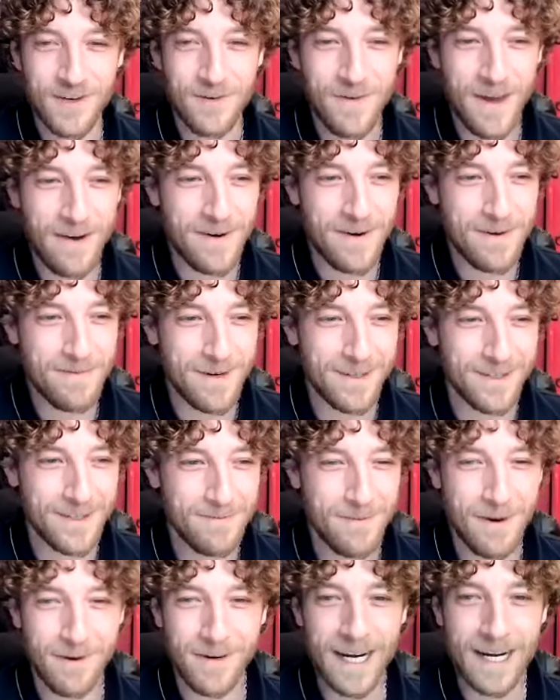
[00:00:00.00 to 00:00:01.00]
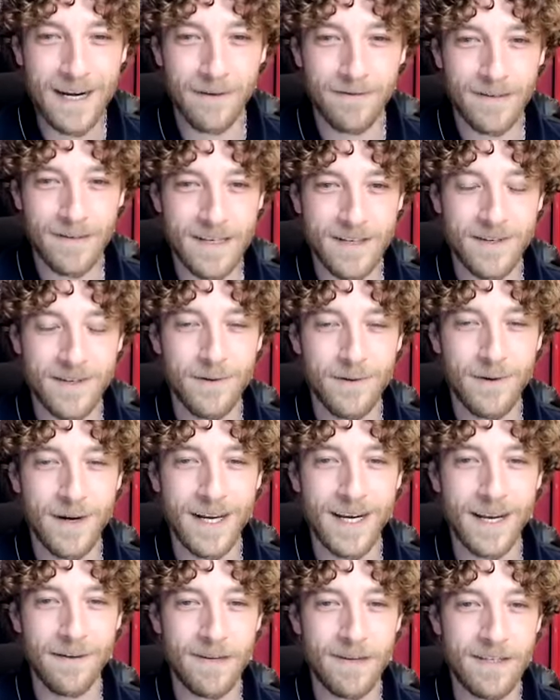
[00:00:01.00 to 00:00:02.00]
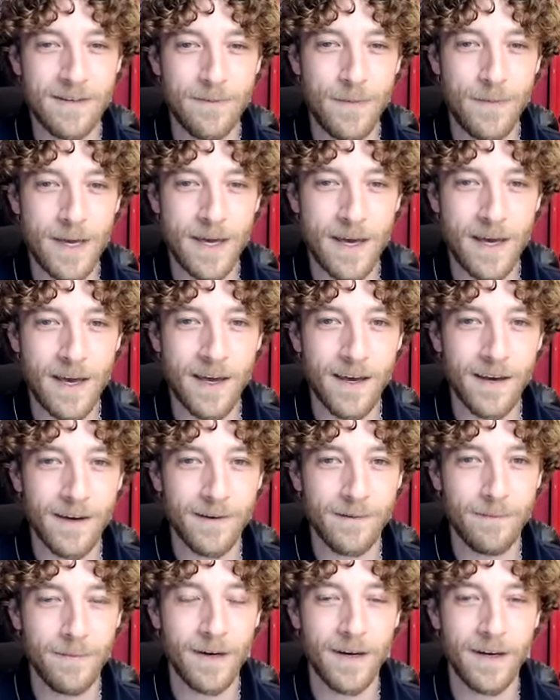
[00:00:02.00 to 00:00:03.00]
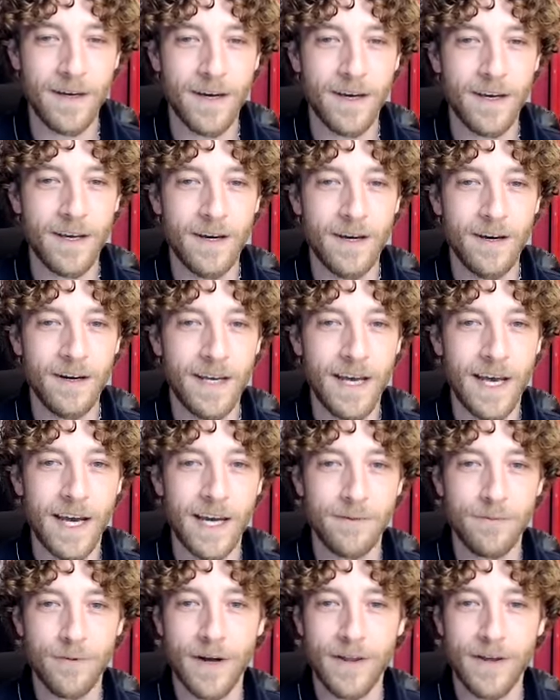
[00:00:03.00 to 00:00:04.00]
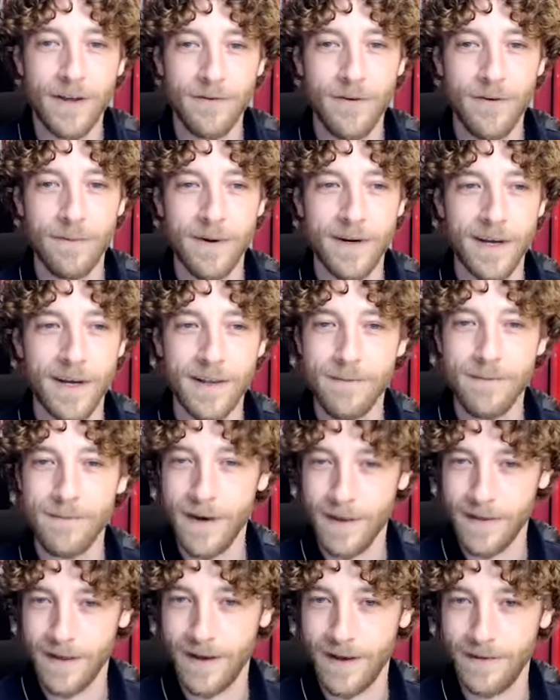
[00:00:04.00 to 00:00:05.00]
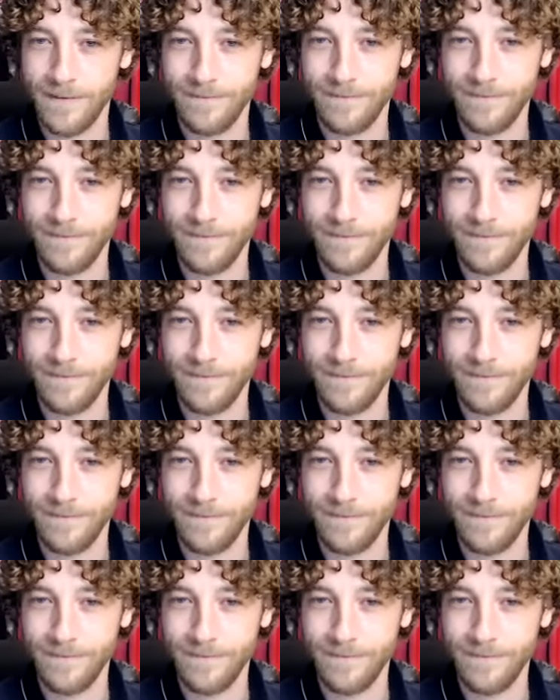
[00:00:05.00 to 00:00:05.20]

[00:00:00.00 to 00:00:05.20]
you very much, Simone. Lovely to be here. My curly-haired brother from another mother.